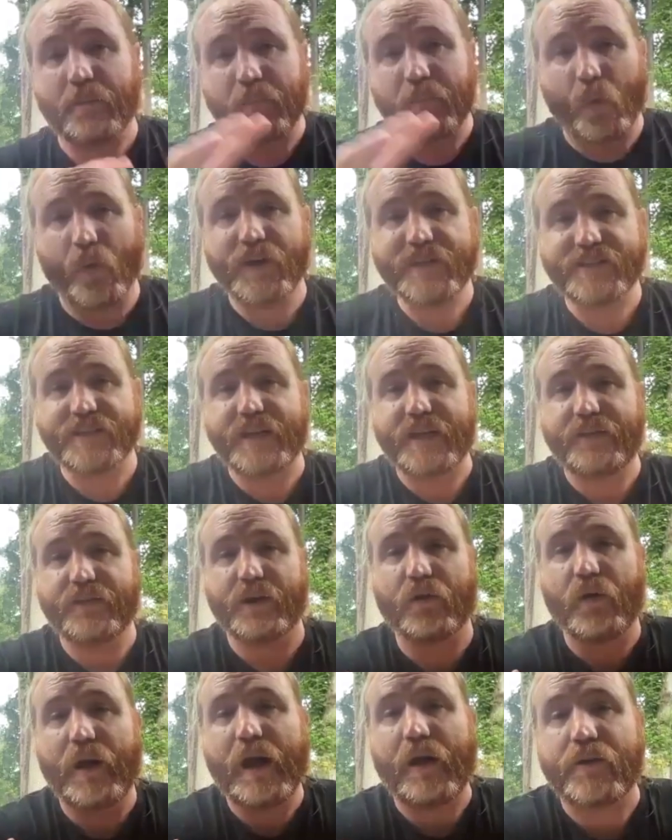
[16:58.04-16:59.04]
of poisoning the
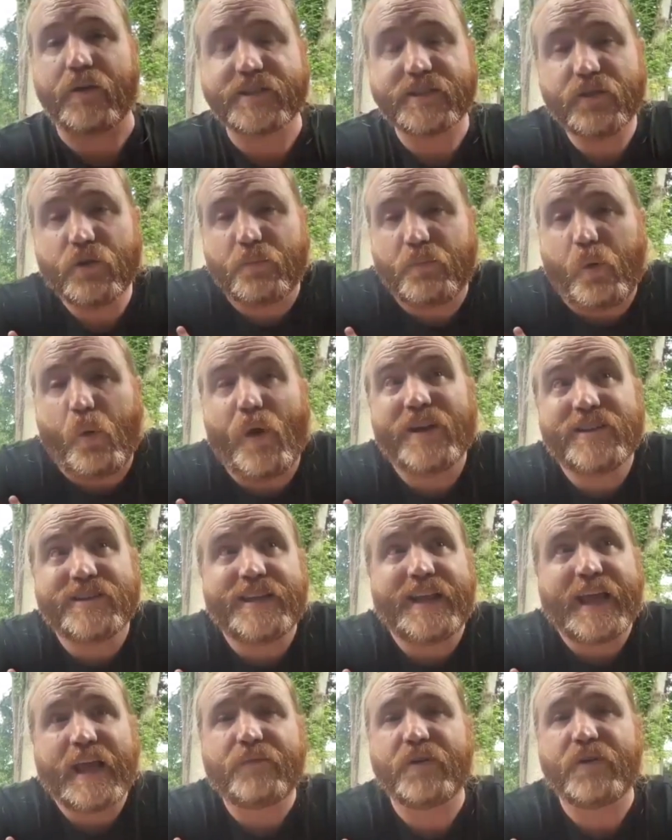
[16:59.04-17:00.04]
ground. It's kind of
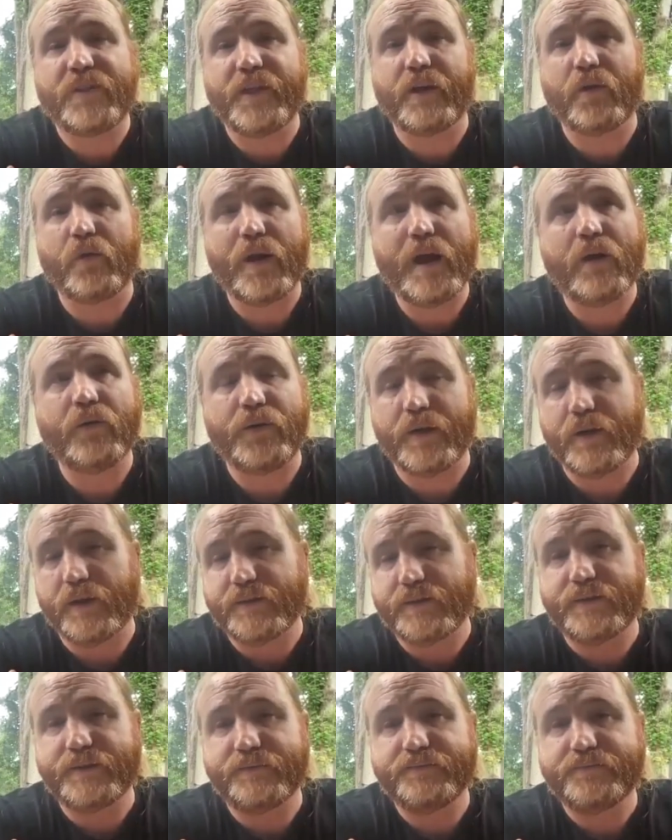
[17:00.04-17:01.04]
poisoning everything around
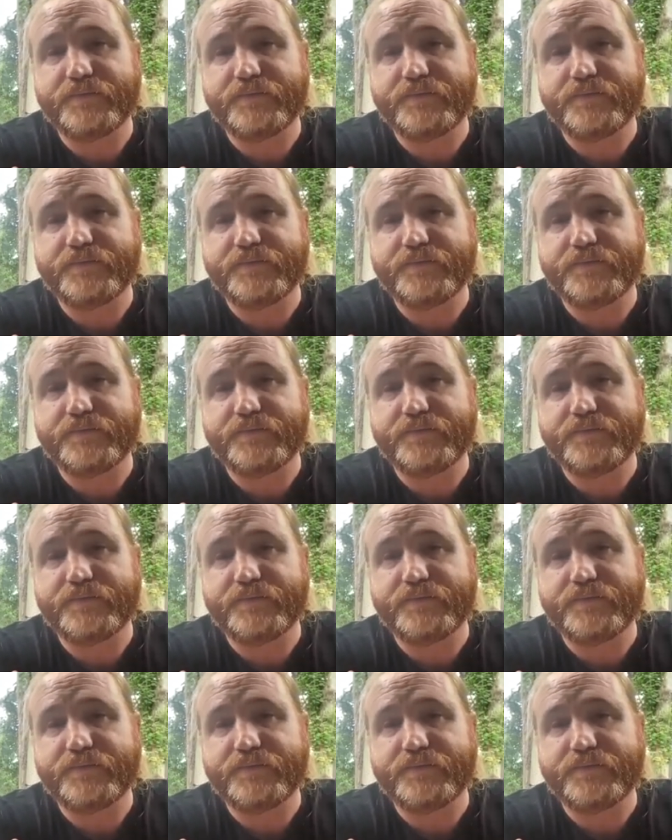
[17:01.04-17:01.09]
us.